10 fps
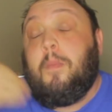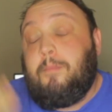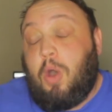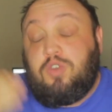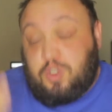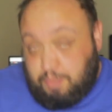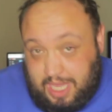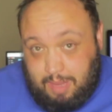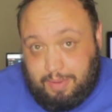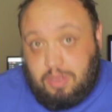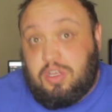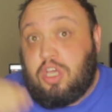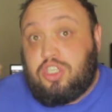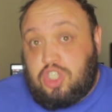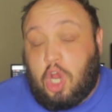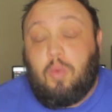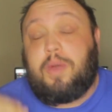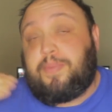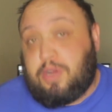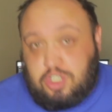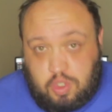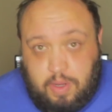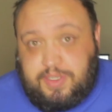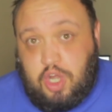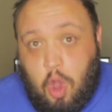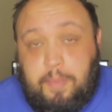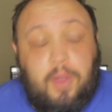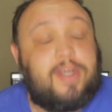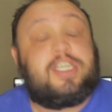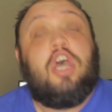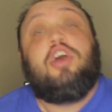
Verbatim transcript: Most people start with prescription opioids.